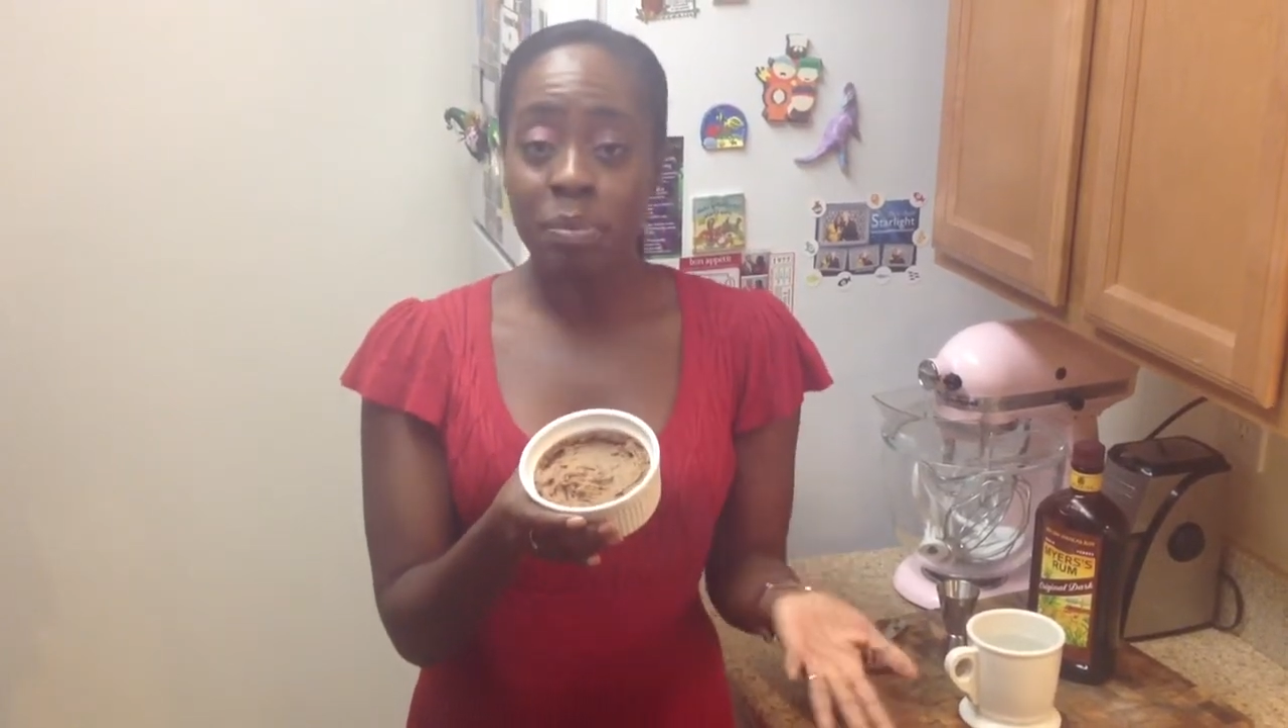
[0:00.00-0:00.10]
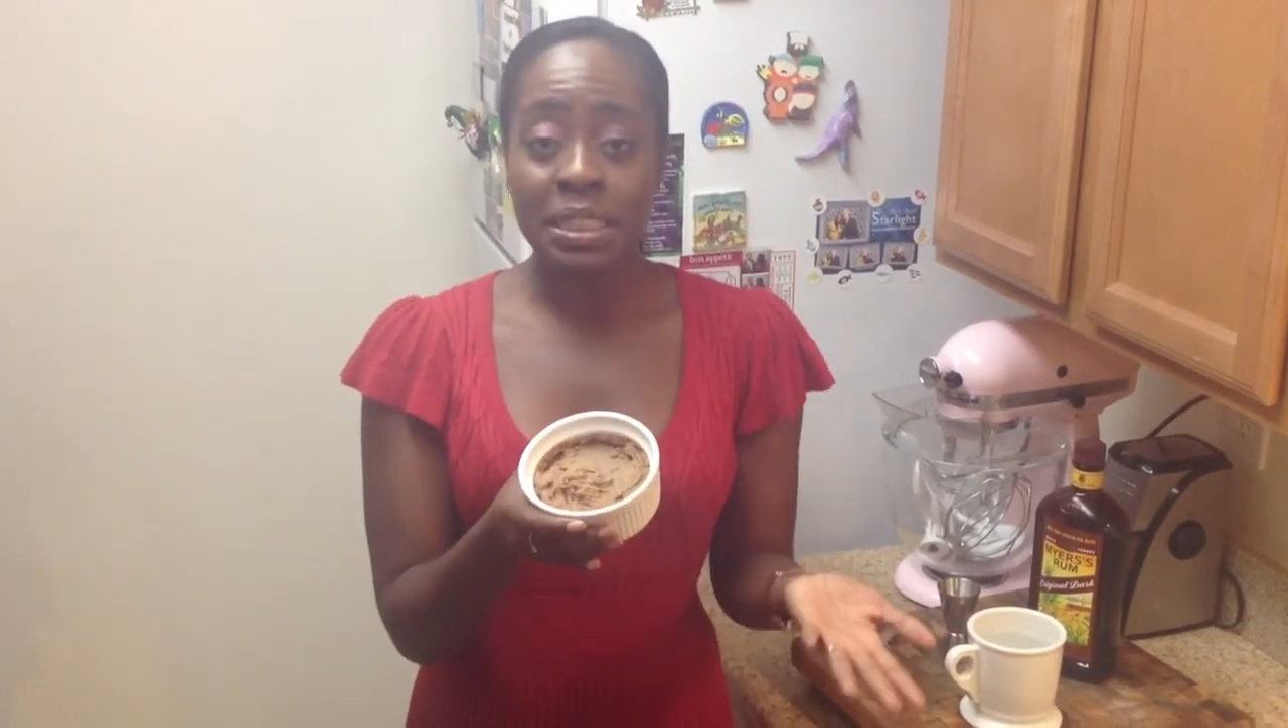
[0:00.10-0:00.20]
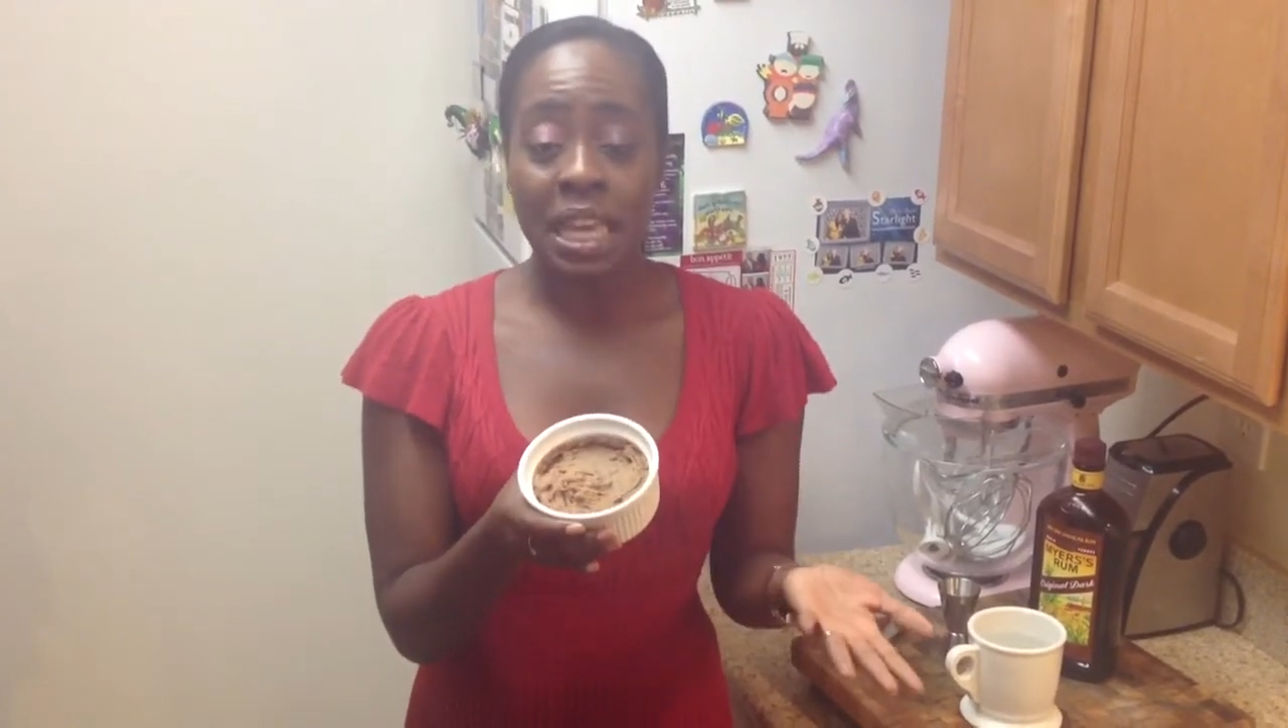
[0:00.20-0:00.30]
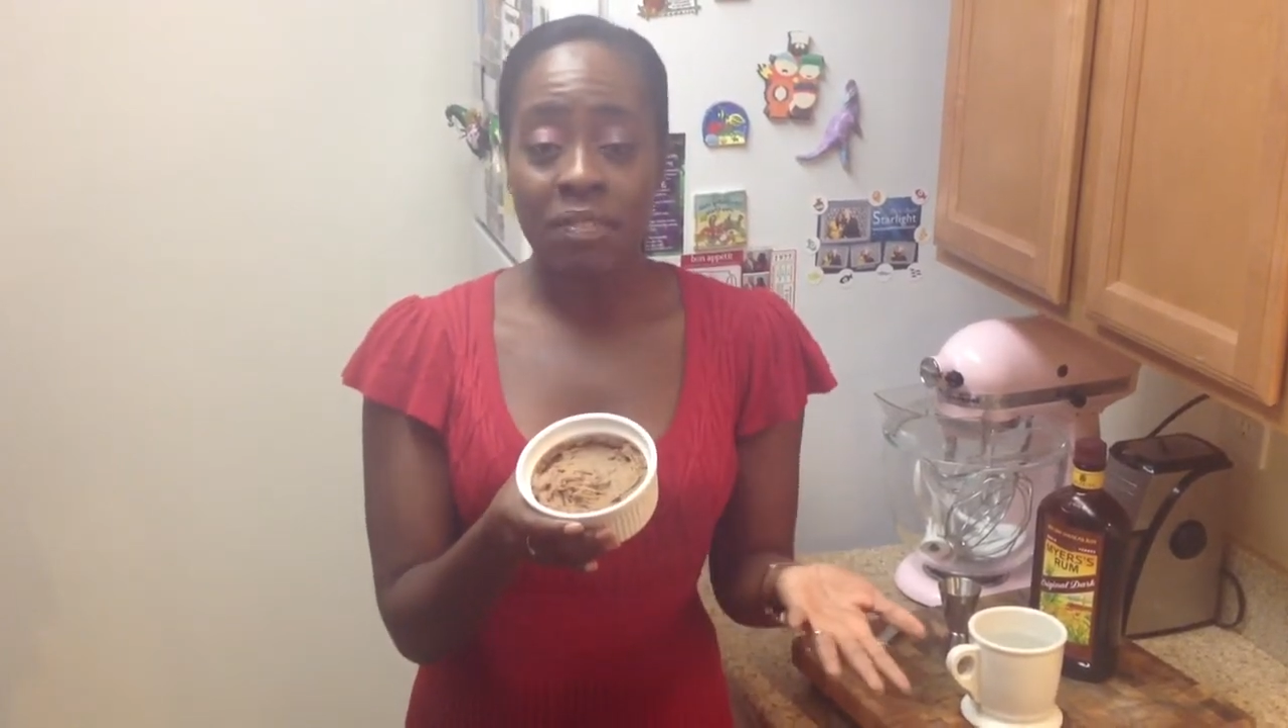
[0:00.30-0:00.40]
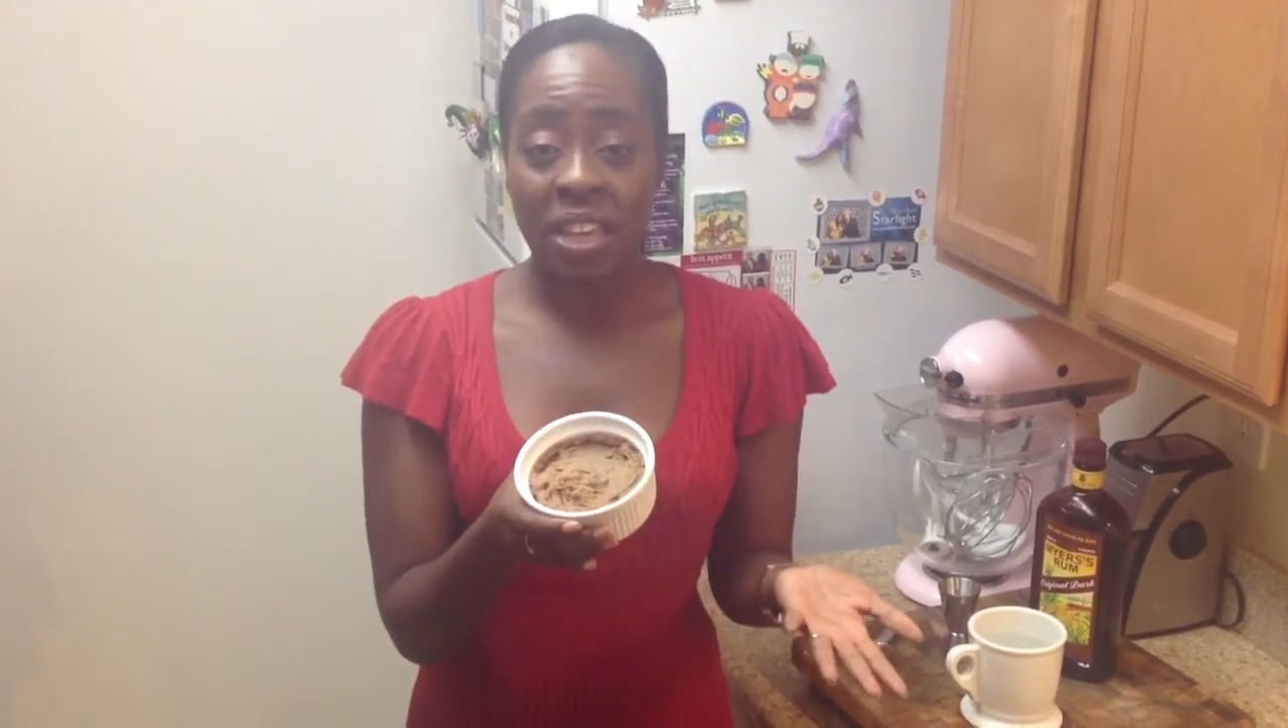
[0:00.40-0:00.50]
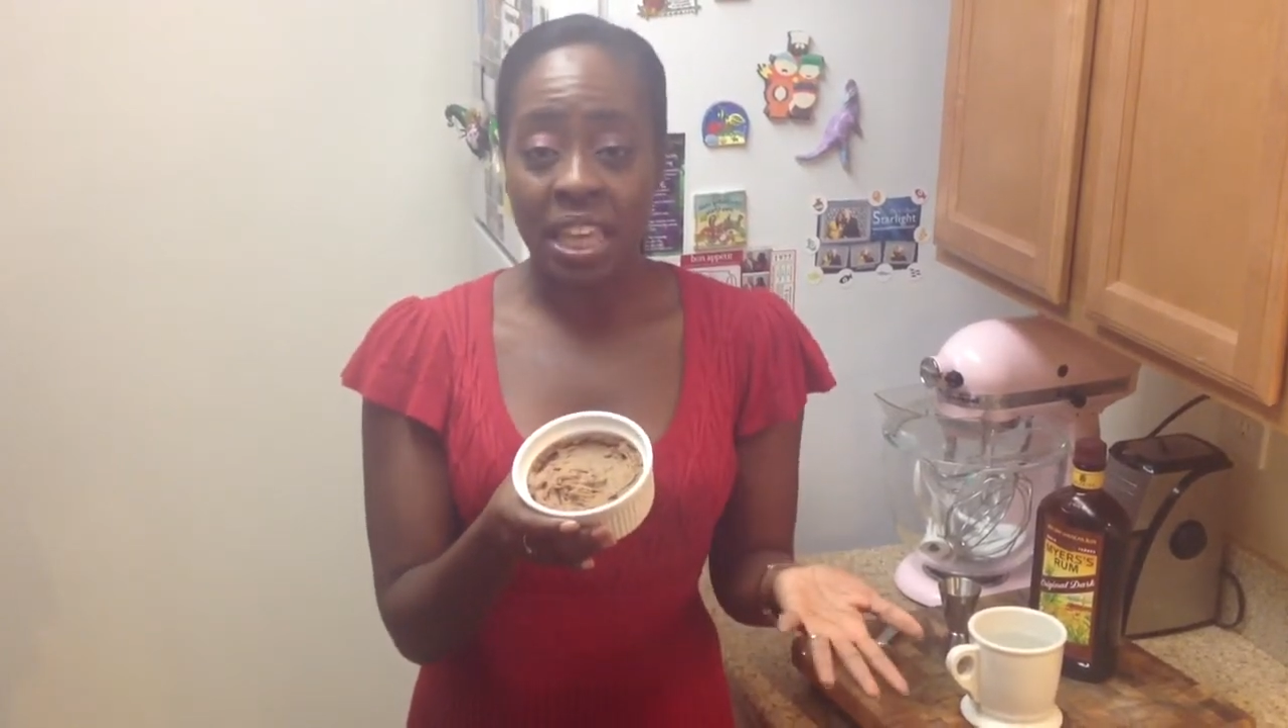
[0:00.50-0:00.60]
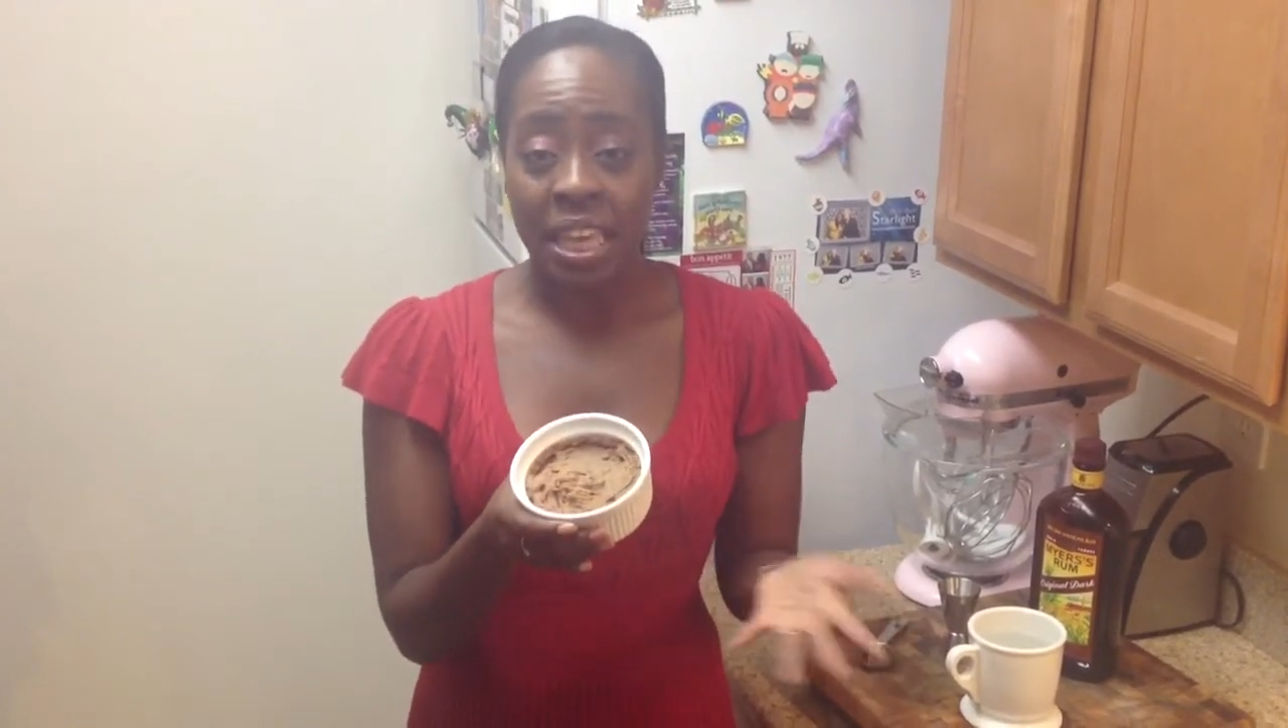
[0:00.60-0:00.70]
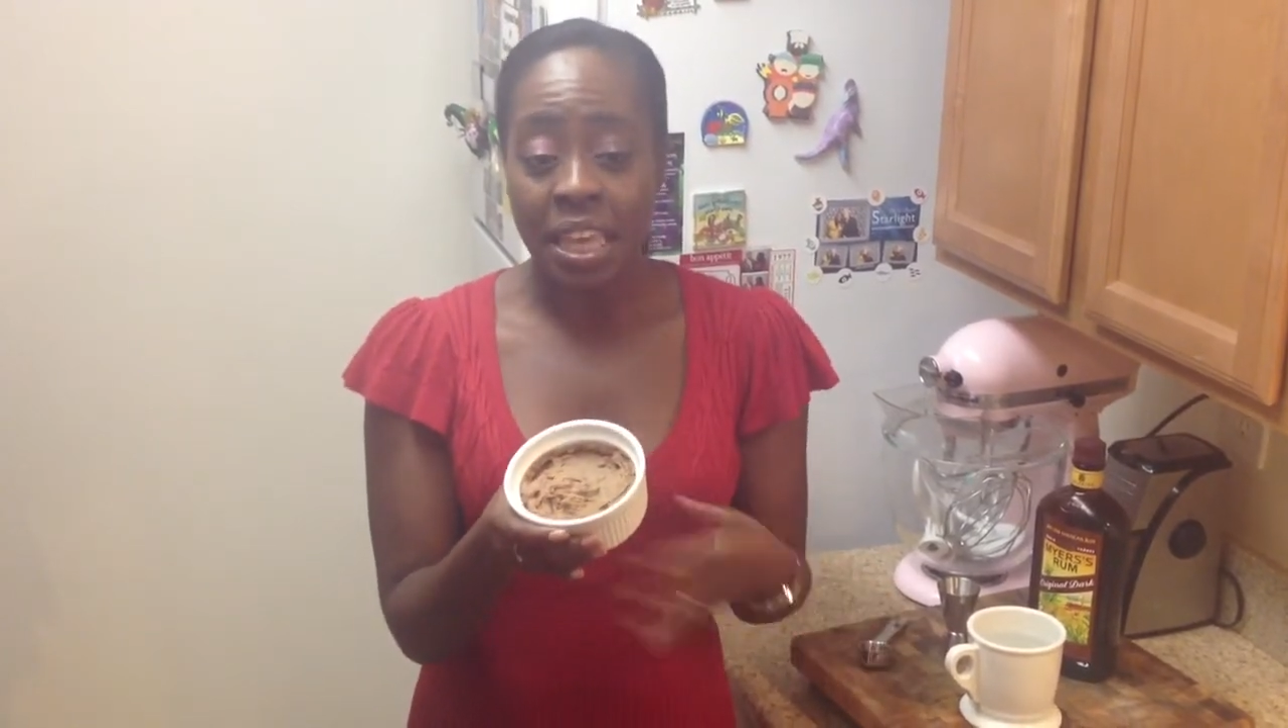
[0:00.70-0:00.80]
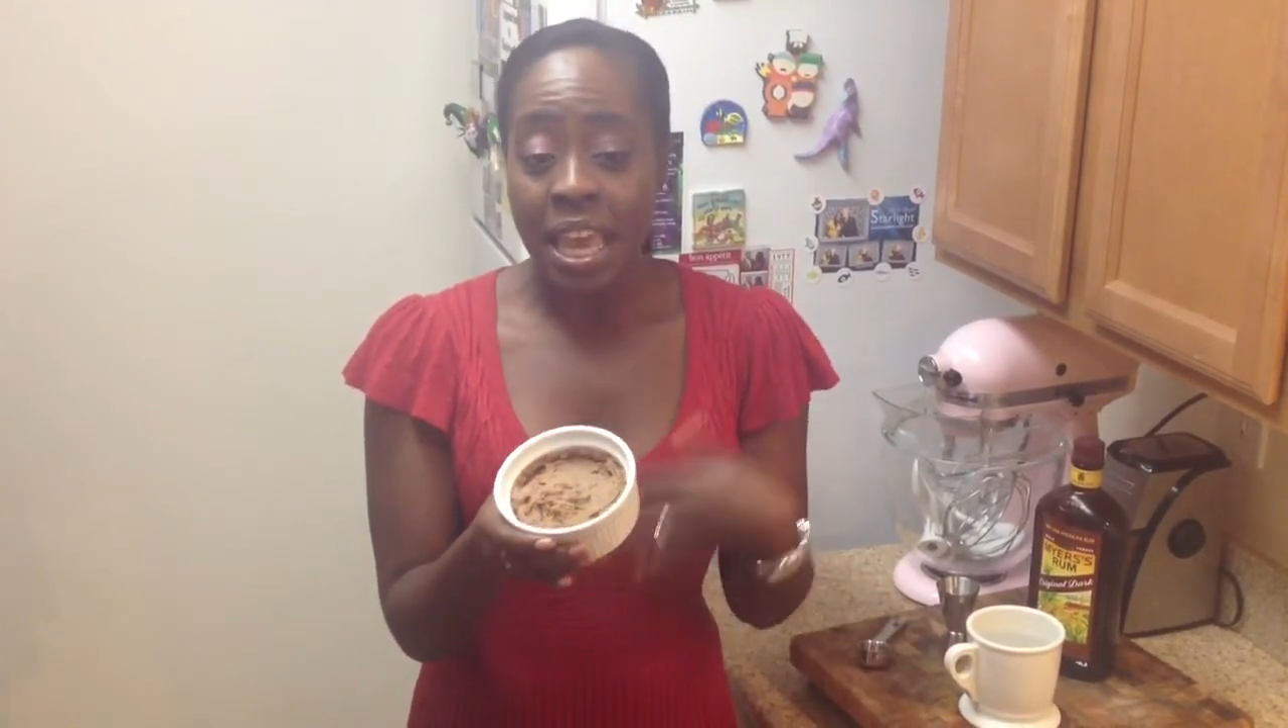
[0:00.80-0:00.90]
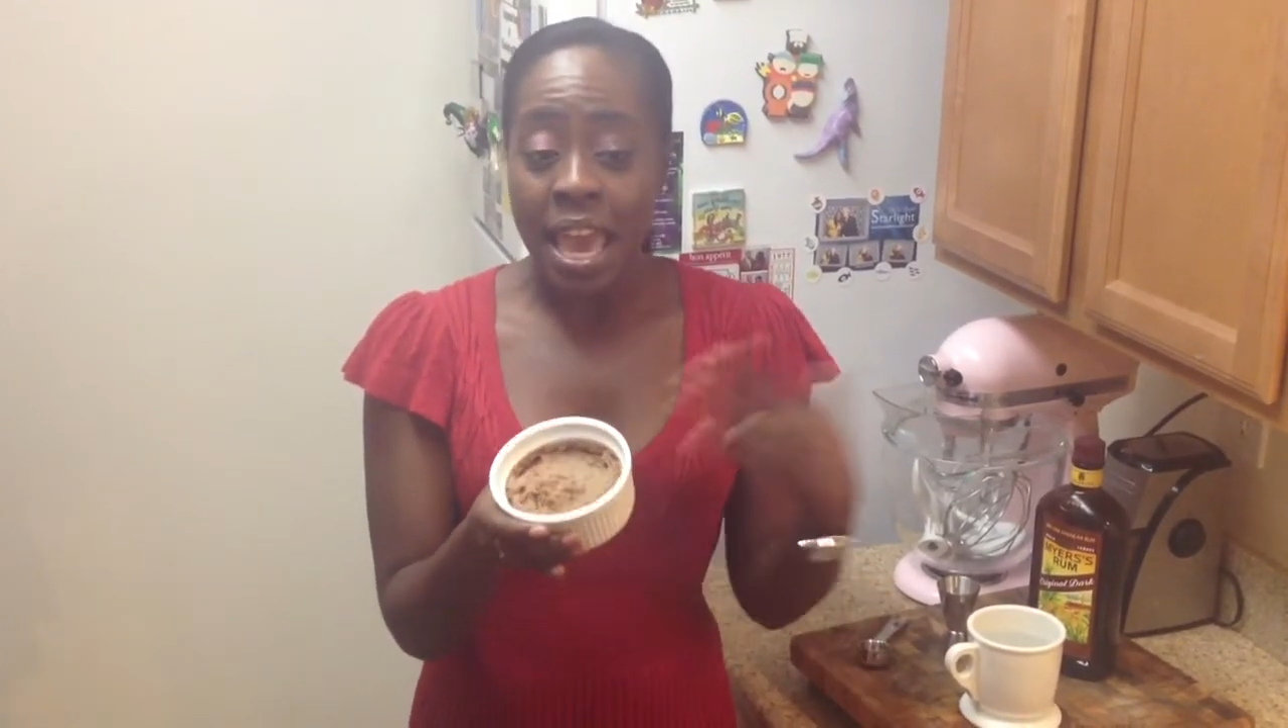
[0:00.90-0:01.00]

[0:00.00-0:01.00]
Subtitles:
saving it